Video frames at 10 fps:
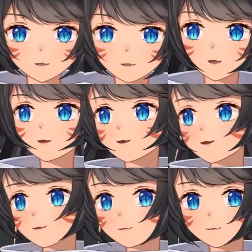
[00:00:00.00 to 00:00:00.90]
Uh,
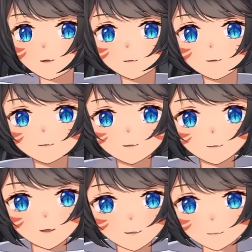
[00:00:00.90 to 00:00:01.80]
so like whenever I see
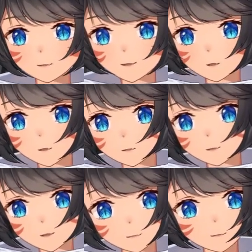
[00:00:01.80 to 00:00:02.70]
one, I'm just like,
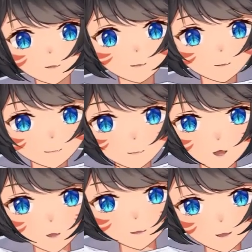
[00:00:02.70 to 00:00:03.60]
oh, I'm
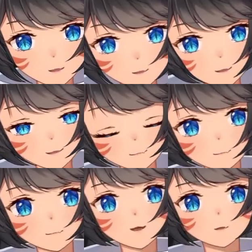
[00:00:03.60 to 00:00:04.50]
gonna let it slide.
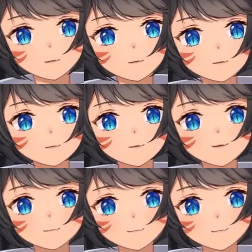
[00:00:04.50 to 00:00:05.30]
I'm gonna let it slide.